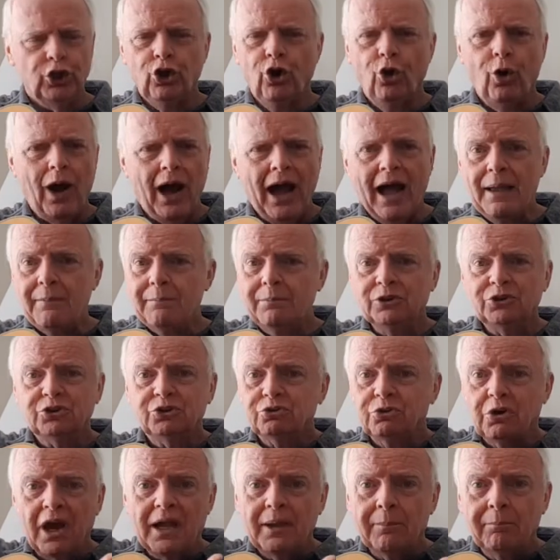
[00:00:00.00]
I've been
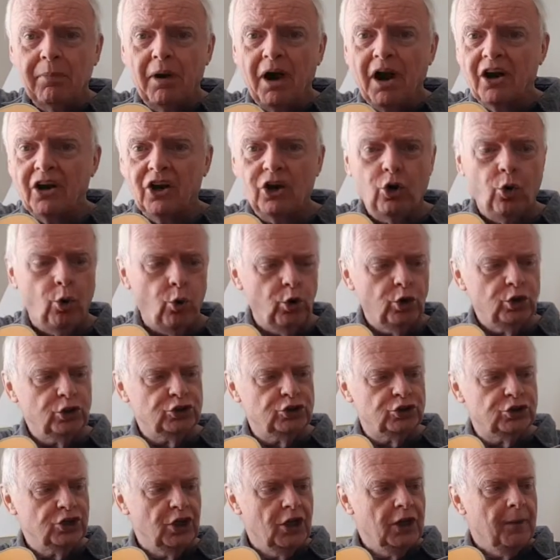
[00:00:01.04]
trying bar
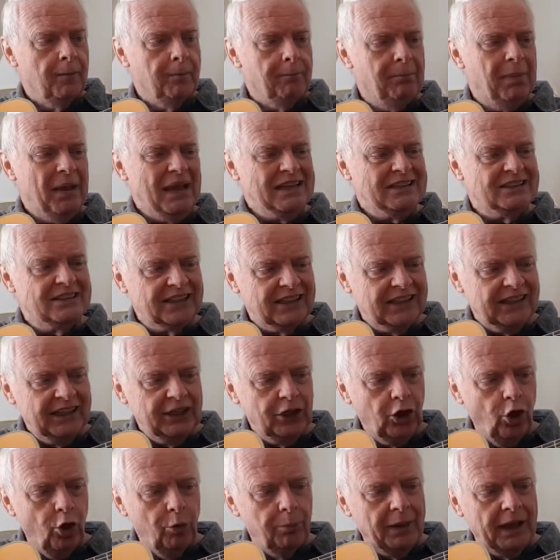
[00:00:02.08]
chords basically
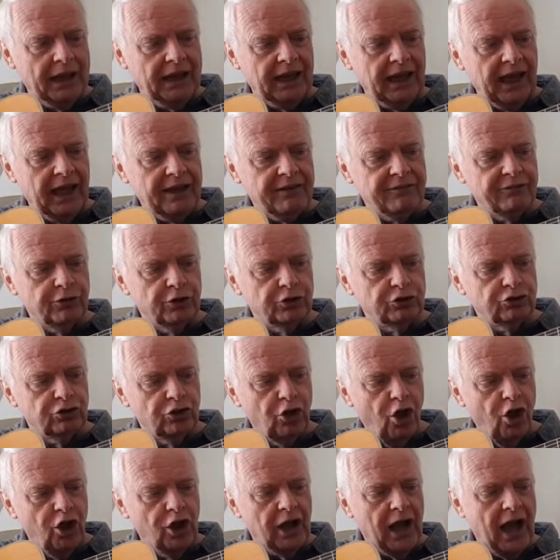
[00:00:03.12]
all my life. A
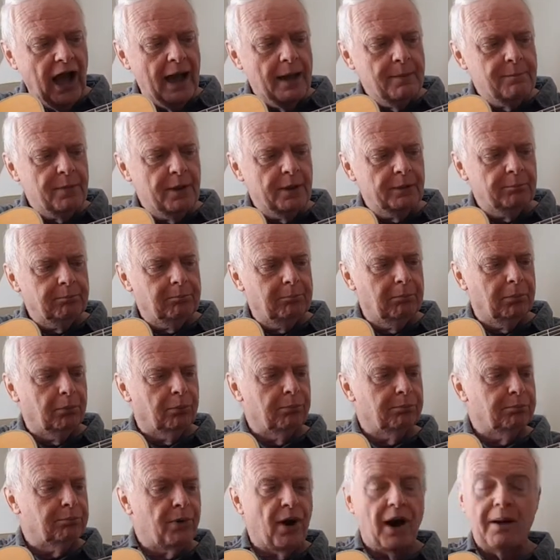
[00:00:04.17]
song I've been
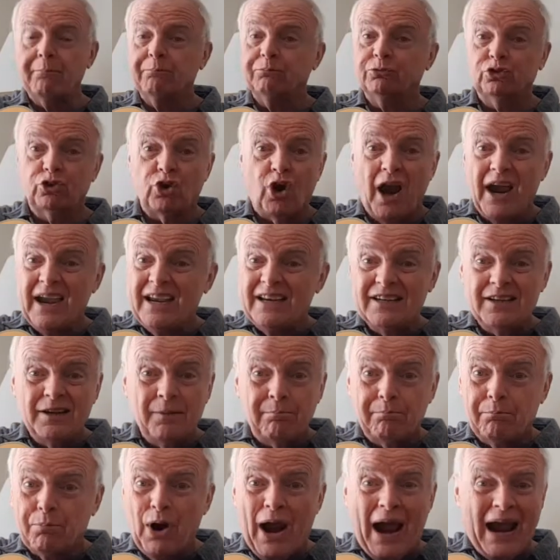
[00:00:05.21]
trying to
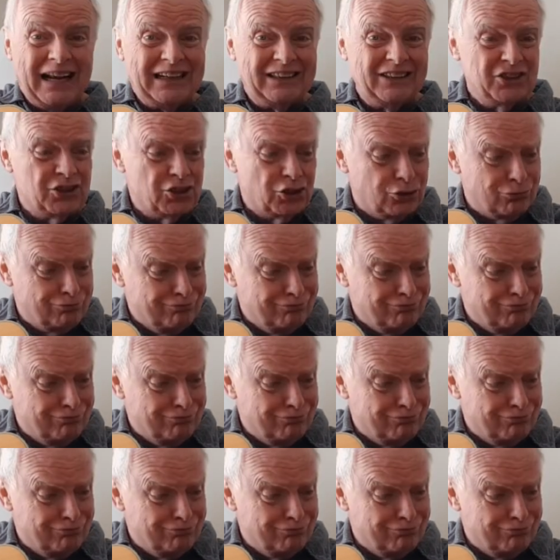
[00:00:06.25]
practice